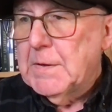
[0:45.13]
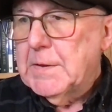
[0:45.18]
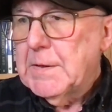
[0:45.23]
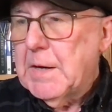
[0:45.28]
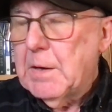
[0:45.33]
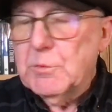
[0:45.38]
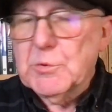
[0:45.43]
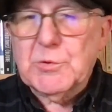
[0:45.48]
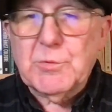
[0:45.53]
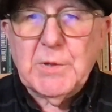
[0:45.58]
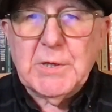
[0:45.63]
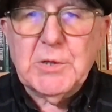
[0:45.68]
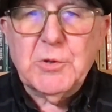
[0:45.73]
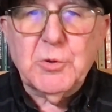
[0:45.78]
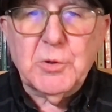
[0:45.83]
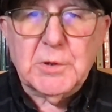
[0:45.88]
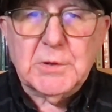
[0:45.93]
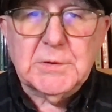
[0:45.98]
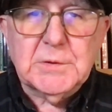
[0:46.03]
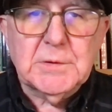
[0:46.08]
yeah, it was really
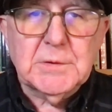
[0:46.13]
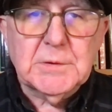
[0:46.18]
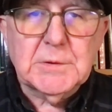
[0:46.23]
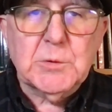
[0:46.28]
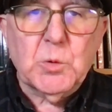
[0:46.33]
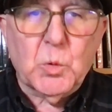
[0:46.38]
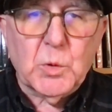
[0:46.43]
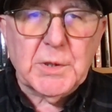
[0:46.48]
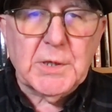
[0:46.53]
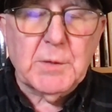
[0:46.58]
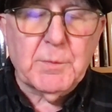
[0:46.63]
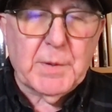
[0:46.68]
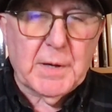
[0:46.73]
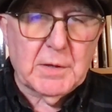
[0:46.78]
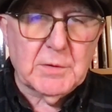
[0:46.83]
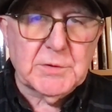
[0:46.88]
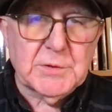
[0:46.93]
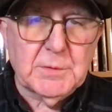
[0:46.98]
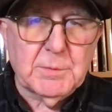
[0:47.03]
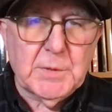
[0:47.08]
good talking
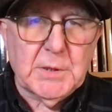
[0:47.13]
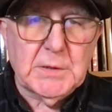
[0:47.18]
about him.